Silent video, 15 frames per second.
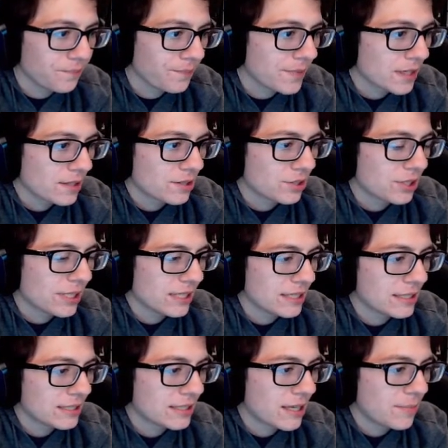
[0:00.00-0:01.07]
So the thing
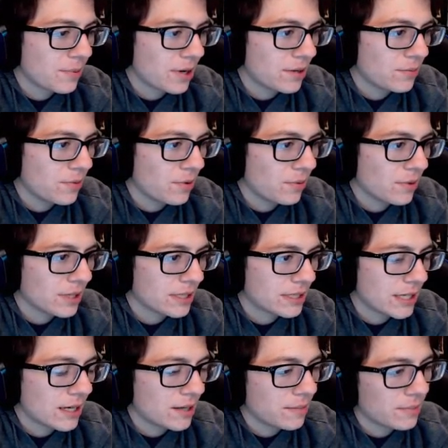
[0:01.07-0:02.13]
is, they probably won't want to
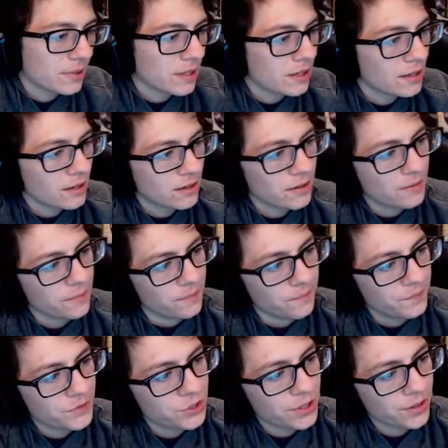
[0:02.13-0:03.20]
set up their
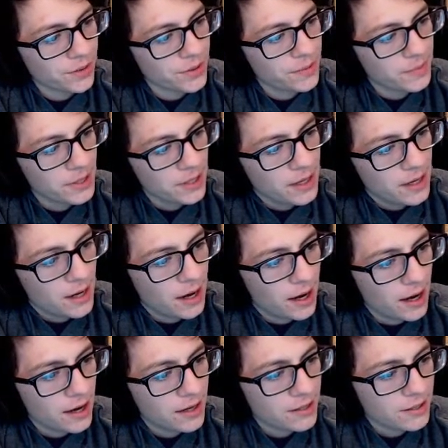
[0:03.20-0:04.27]
Trick Room,
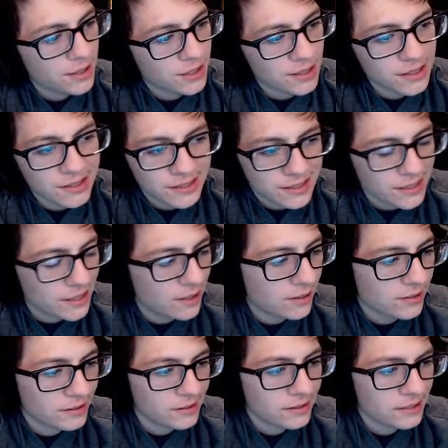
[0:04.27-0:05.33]
uh, just because
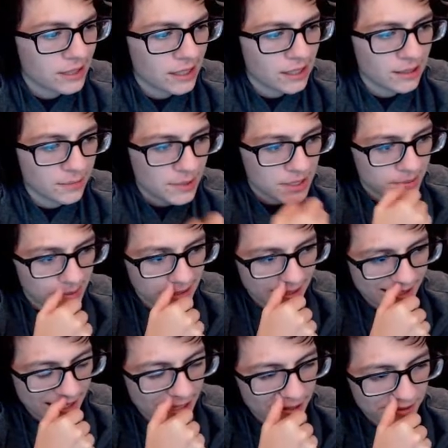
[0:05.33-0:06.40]
Dialga's, I think, basically like
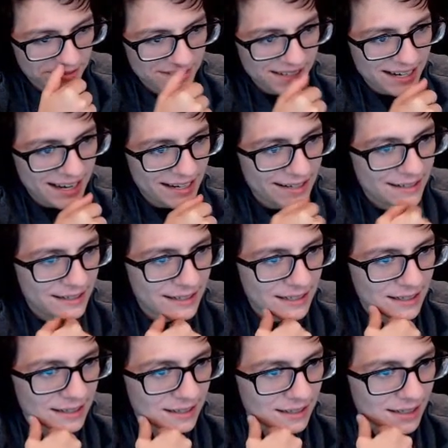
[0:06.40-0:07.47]
80 or
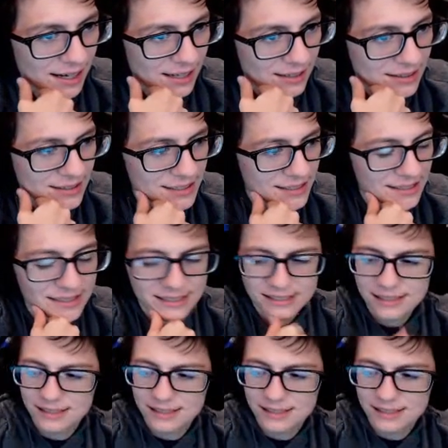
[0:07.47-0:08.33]
90, Cali's is